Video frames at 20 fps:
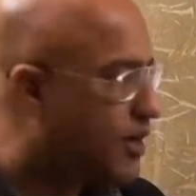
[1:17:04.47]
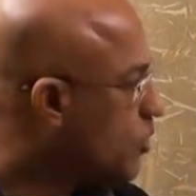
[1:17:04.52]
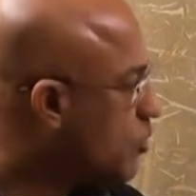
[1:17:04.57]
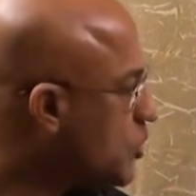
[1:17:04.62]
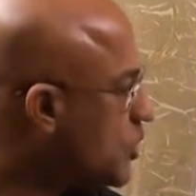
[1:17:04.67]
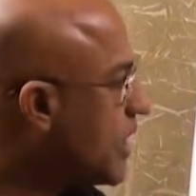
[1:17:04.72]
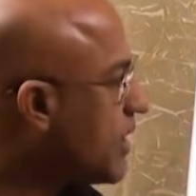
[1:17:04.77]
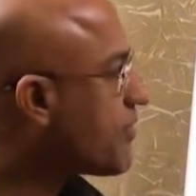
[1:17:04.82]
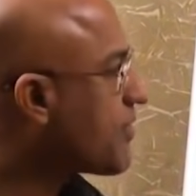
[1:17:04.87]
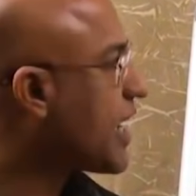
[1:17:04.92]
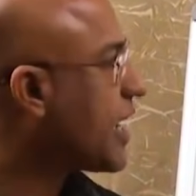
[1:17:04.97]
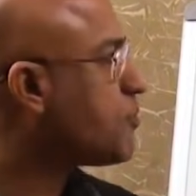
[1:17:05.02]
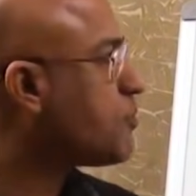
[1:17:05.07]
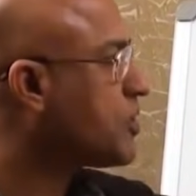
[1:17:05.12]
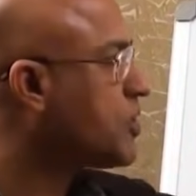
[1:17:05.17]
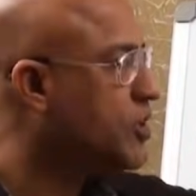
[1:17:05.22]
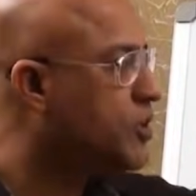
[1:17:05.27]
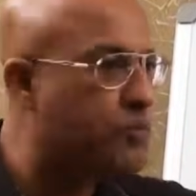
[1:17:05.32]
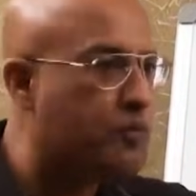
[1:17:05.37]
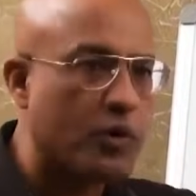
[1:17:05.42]
We have
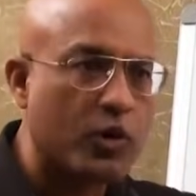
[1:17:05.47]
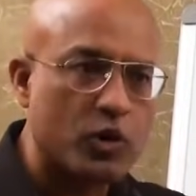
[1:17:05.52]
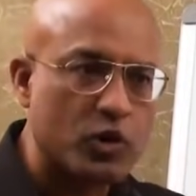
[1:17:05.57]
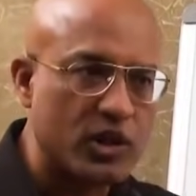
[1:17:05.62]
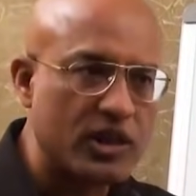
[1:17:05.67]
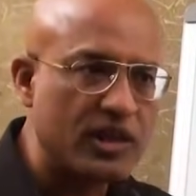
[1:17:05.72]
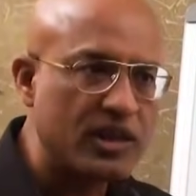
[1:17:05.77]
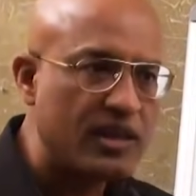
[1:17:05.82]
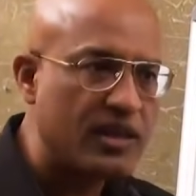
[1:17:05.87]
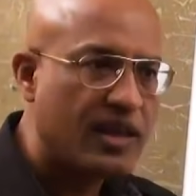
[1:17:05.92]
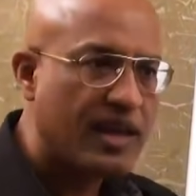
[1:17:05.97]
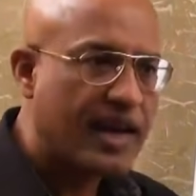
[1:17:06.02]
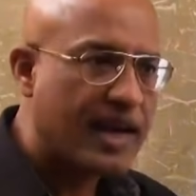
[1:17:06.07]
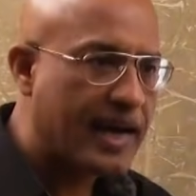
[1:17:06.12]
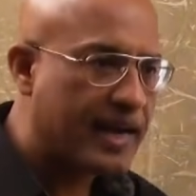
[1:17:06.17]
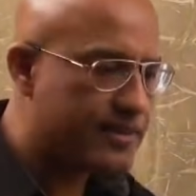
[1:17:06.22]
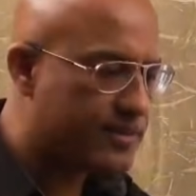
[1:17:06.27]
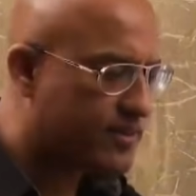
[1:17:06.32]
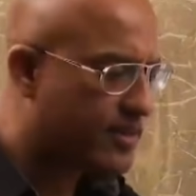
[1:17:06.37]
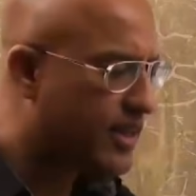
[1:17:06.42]
capsid protein
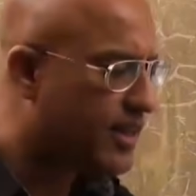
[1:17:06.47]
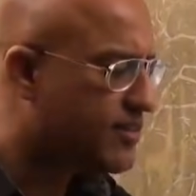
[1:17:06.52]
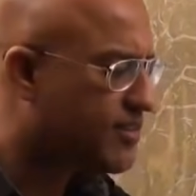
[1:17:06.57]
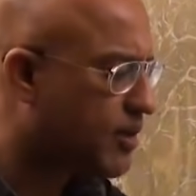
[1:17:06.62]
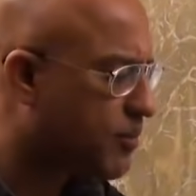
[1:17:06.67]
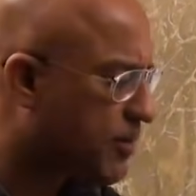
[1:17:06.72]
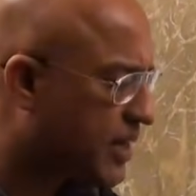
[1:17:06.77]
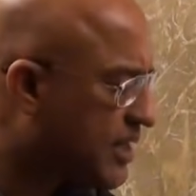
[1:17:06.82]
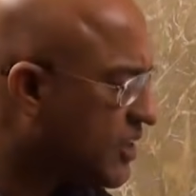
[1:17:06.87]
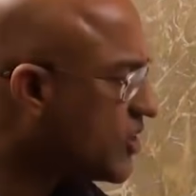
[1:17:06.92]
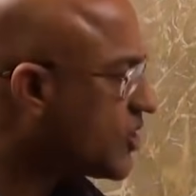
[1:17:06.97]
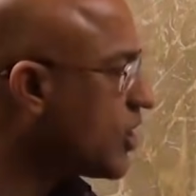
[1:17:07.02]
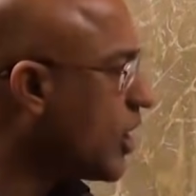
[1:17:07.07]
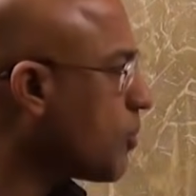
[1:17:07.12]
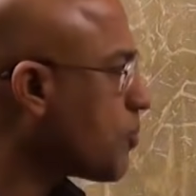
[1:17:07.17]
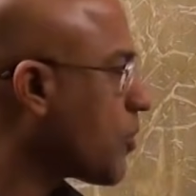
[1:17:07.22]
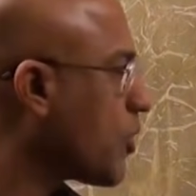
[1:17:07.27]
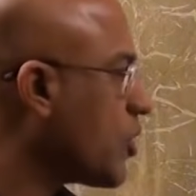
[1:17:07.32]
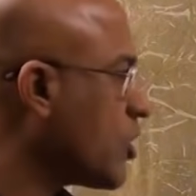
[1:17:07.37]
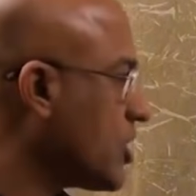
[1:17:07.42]
and there are some additional
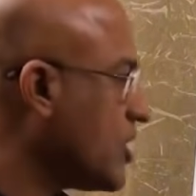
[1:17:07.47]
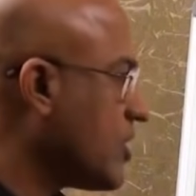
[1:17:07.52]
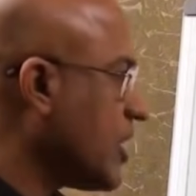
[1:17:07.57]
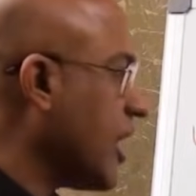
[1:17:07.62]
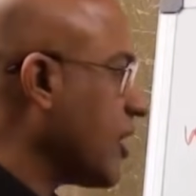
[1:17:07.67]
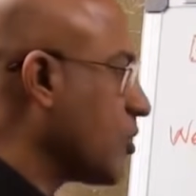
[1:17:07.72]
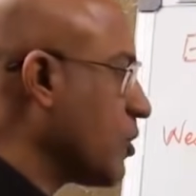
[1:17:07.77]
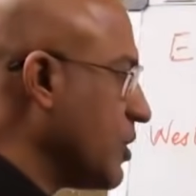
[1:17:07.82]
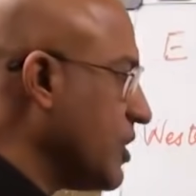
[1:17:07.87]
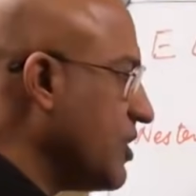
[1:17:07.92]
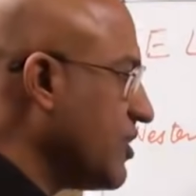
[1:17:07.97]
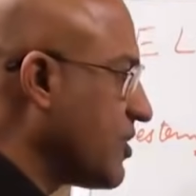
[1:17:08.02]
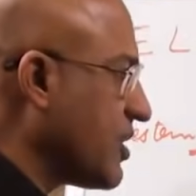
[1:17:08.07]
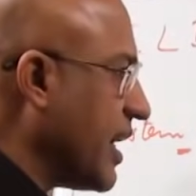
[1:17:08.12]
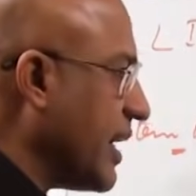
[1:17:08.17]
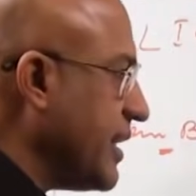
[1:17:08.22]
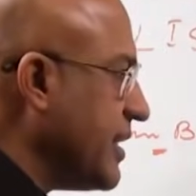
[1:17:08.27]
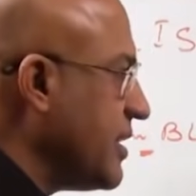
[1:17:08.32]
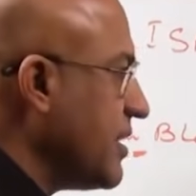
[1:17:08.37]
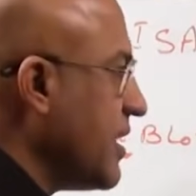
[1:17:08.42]
proteins also
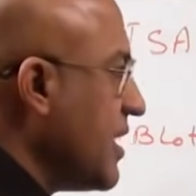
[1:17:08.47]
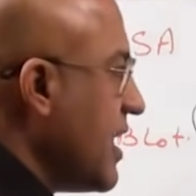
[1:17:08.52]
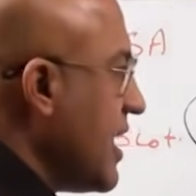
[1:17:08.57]
inside